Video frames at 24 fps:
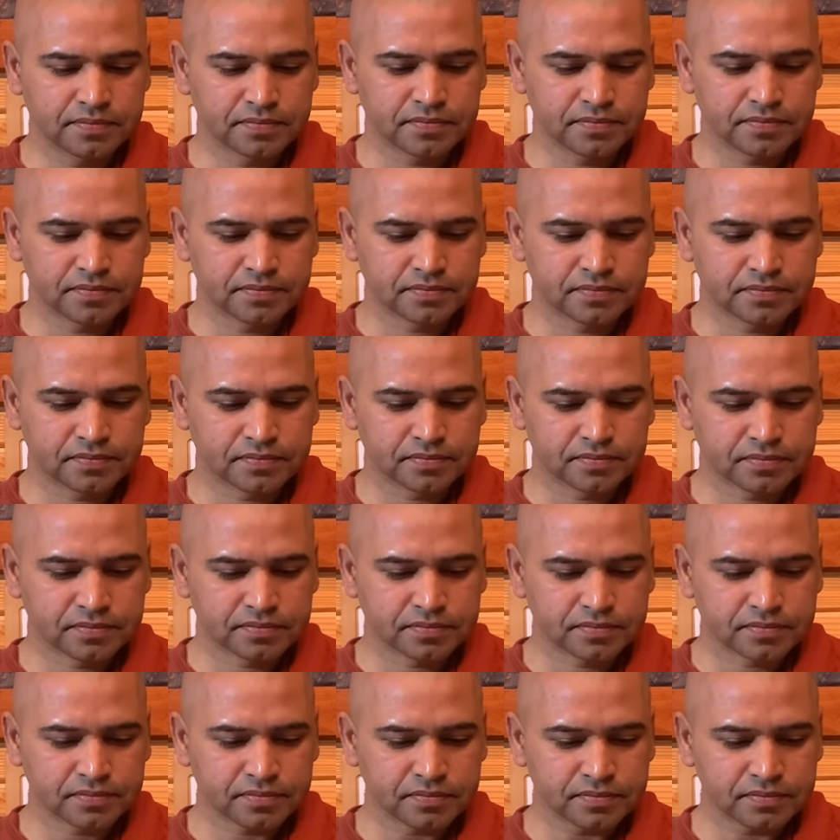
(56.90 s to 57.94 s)

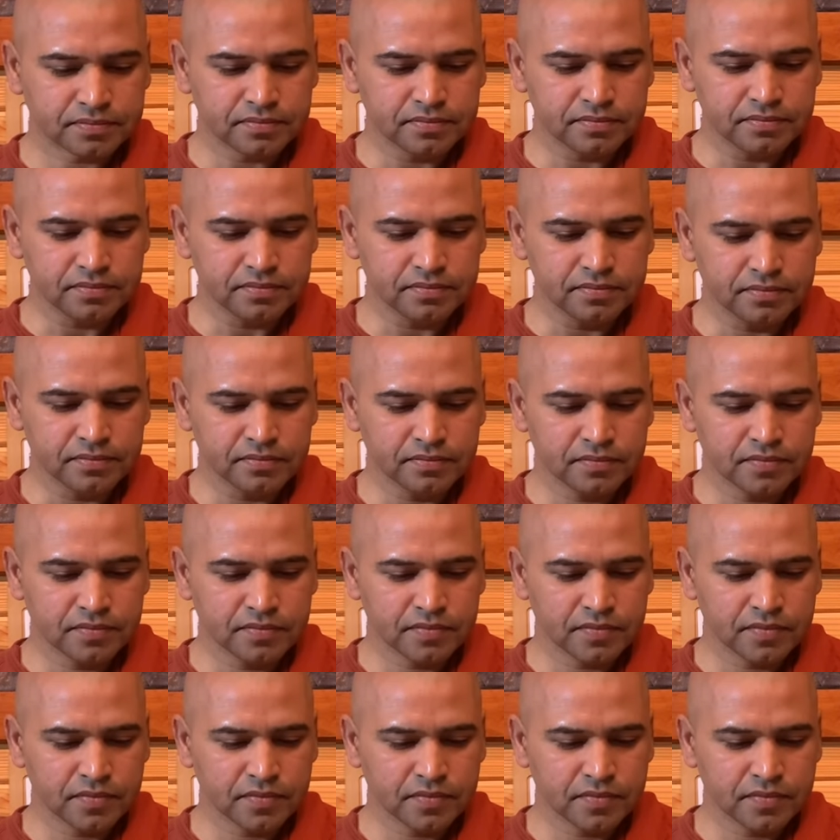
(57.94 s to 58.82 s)
(no one is talking)